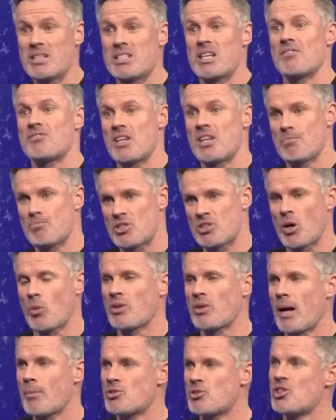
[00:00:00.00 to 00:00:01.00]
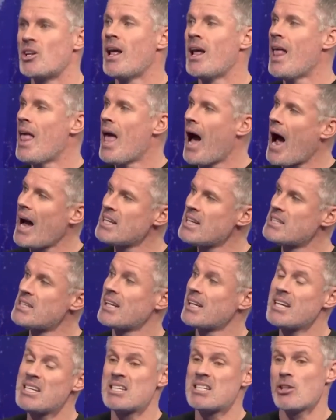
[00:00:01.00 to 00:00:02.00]
after Southampton, I
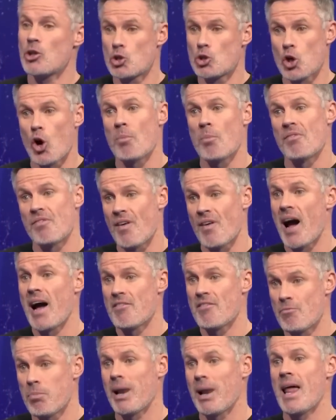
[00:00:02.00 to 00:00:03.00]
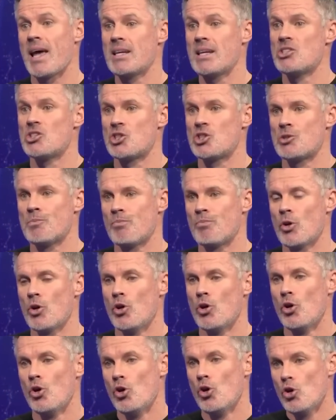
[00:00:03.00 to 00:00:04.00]
said he's in the top 5 players
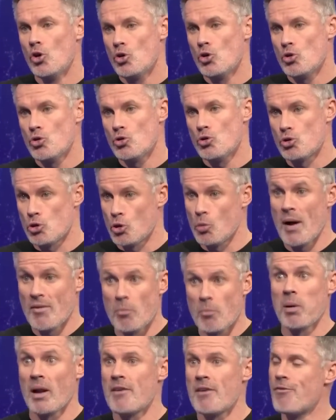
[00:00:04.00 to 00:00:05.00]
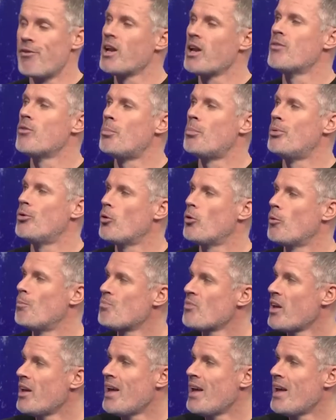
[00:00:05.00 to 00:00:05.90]
to ever play for Liverpool.